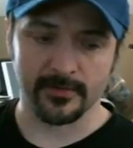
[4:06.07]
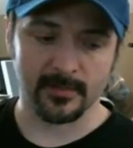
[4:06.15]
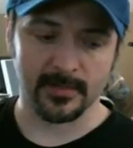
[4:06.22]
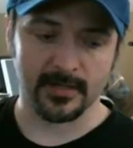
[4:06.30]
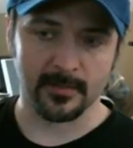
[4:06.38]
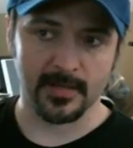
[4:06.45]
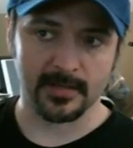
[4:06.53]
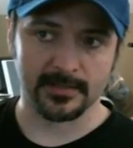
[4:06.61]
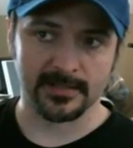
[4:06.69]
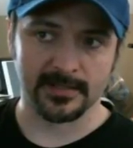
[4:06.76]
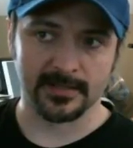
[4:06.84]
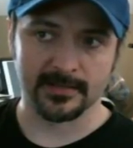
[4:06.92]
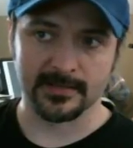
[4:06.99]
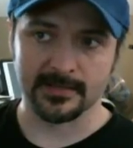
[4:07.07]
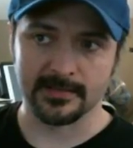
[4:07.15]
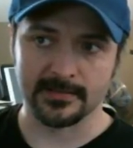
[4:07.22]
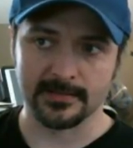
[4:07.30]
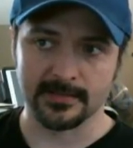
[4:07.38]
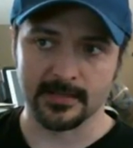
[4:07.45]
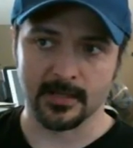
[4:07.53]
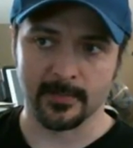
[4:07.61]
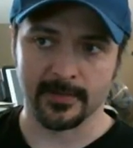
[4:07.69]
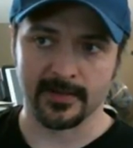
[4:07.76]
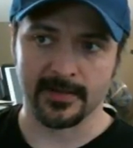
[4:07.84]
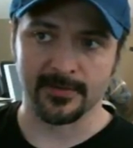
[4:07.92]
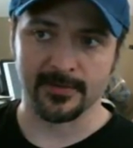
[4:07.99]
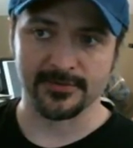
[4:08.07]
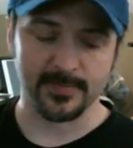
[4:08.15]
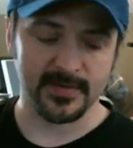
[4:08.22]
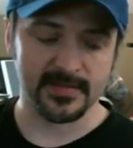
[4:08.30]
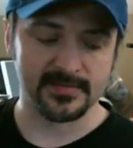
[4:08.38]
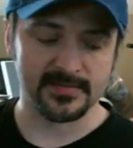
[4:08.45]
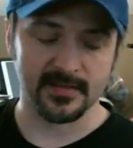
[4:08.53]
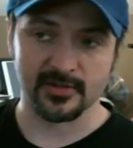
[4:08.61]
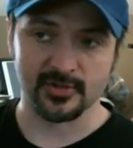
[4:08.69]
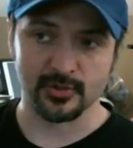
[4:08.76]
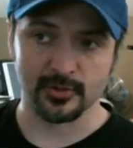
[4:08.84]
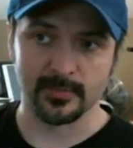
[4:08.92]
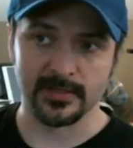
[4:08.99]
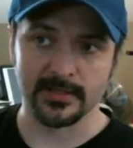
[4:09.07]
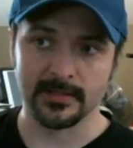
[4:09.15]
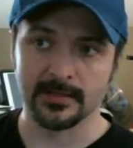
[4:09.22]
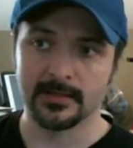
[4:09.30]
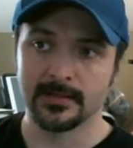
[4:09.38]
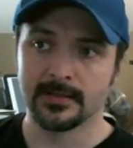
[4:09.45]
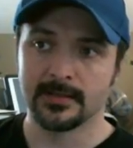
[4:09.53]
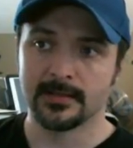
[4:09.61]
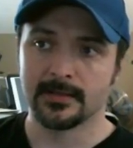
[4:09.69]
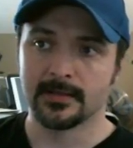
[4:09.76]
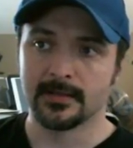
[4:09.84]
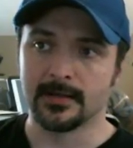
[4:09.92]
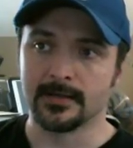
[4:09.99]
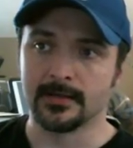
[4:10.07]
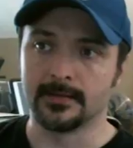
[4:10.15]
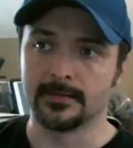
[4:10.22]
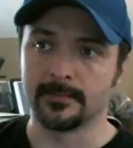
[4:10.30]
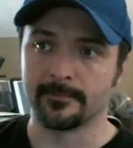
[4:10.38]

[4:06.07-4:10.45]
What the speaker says: I mean, I'm not getting the up and down speeds that I should be, uh,